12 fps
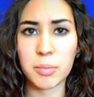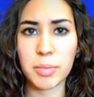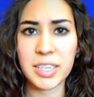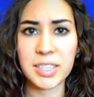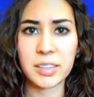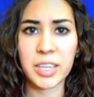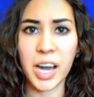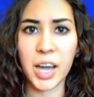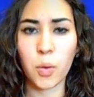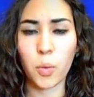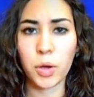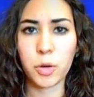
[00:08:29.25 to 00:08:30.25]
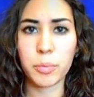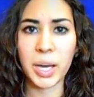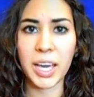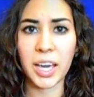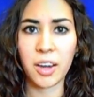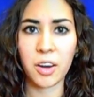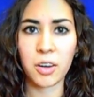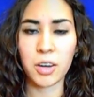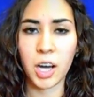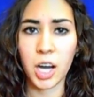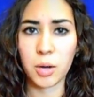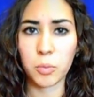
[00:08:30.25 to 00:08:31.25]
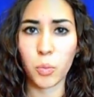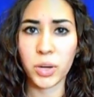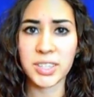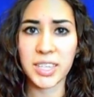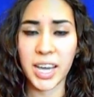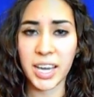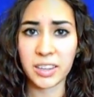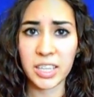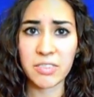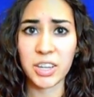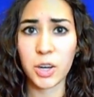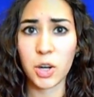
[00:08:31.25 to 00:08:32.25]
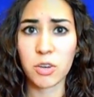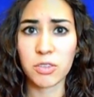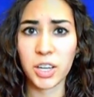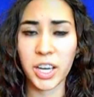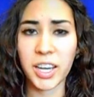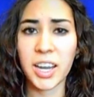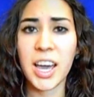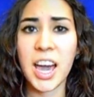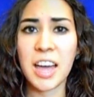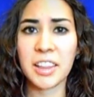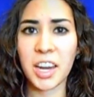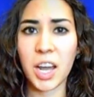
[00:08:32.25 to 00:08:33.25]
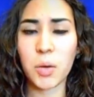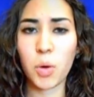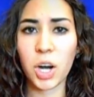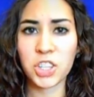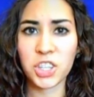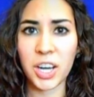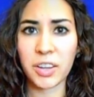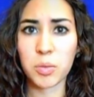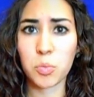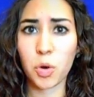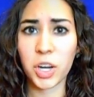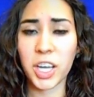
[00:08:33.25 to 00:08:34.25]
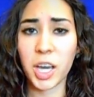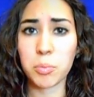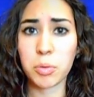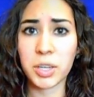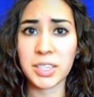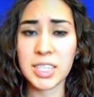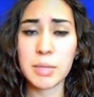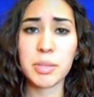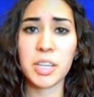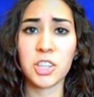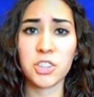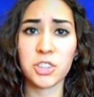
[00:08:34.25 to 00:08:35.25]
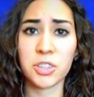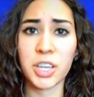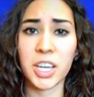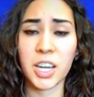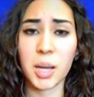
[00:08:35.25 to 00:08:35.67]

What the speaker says: Basically, I oil my hair one day and leave it in overnight, and then I wash it out in the morning and put deep conditioner in.